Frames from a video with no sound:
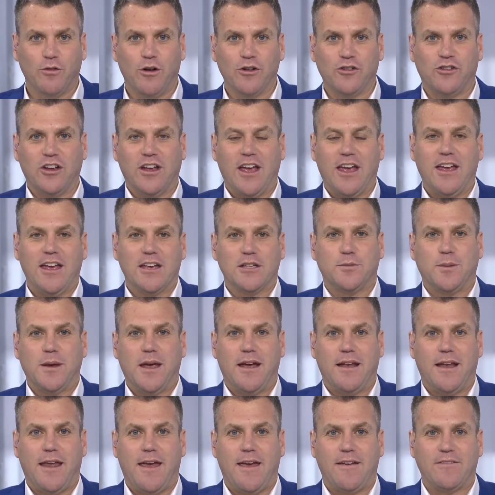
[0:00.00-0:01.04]
for watching
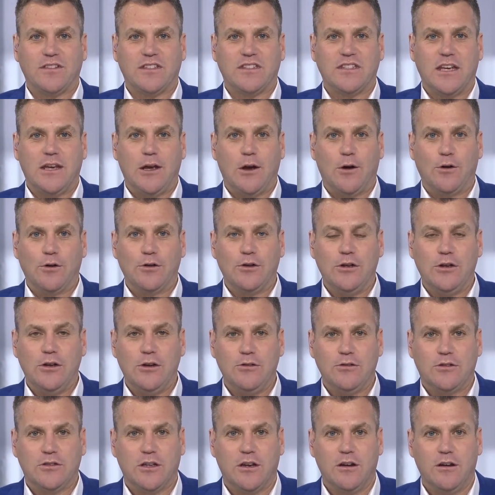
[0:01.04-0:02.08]
ESPN FC on
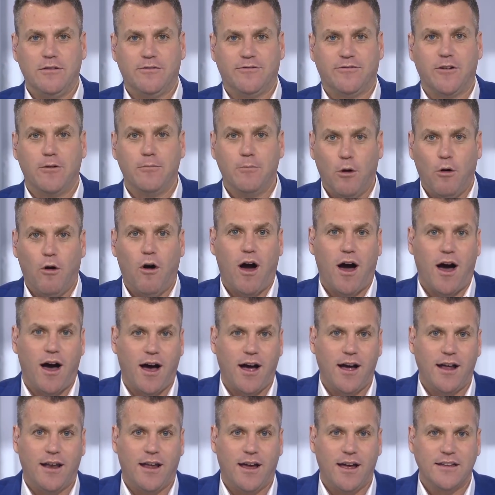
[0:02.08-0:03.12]
YouTube. For more
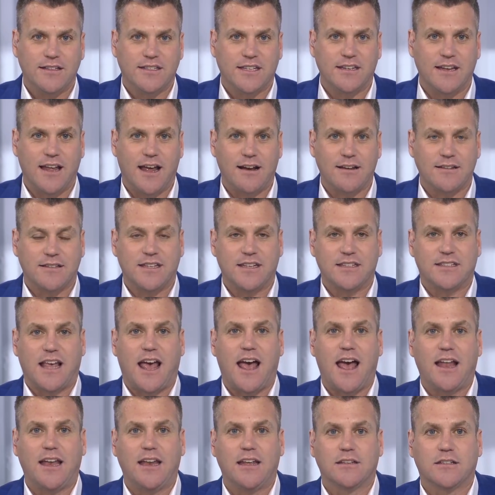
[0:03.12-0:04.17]
highlights, analysis,
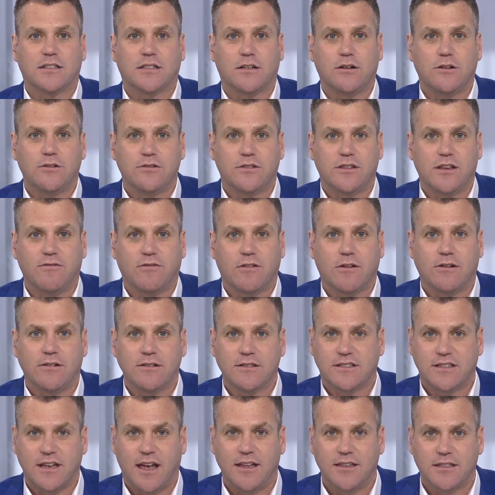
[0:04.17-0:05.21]
and exclusive
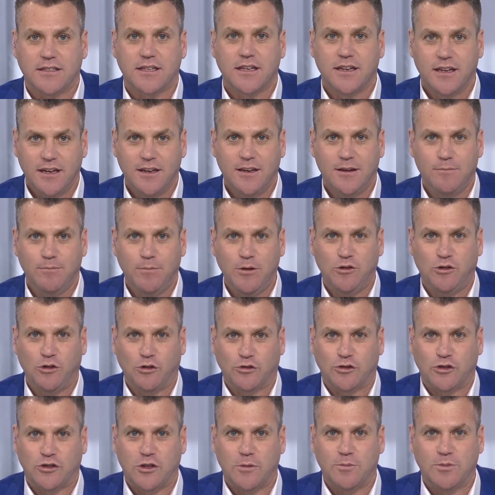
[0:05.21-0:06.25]
content, be
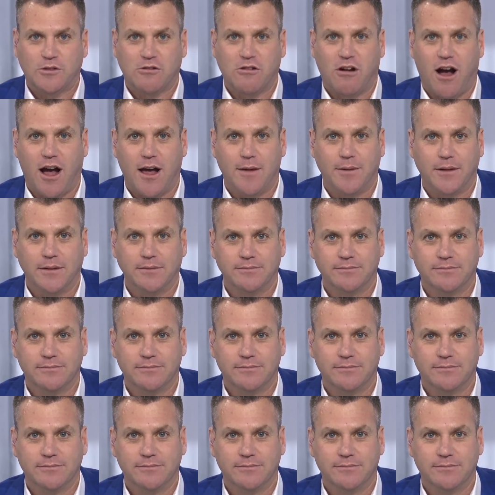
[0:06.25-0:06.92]
sure to subscribe.